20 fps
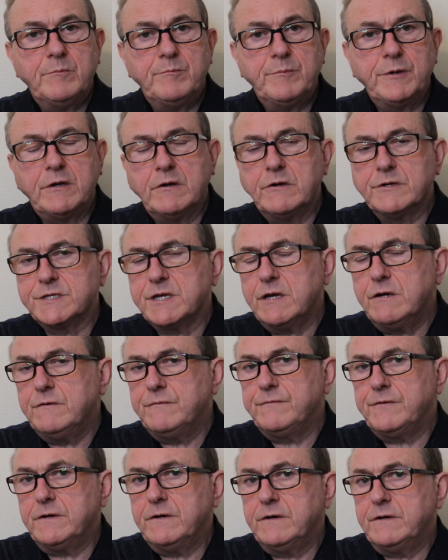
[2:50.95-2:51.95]
Because
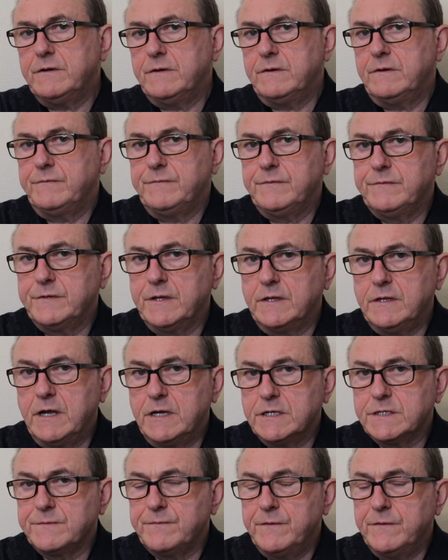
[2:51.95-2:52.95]
over the
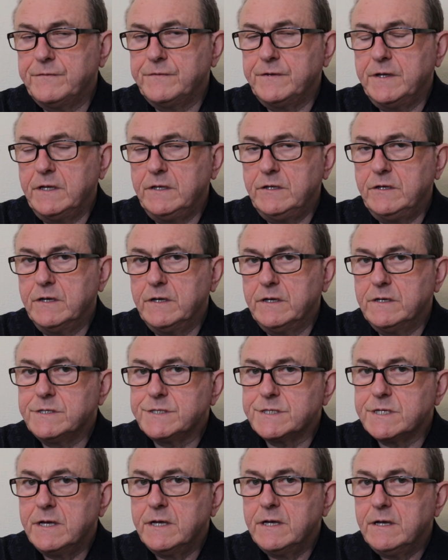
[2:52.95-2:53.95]
last 15
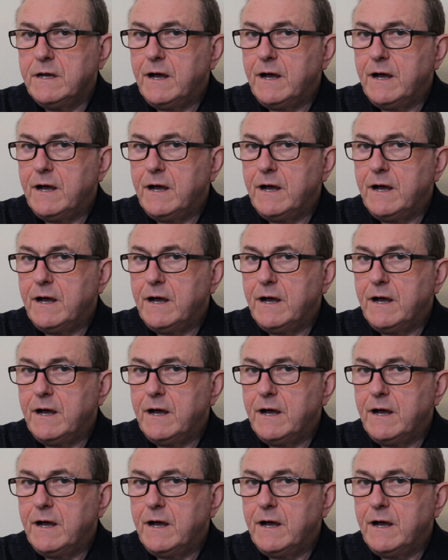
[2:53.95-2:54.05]
years,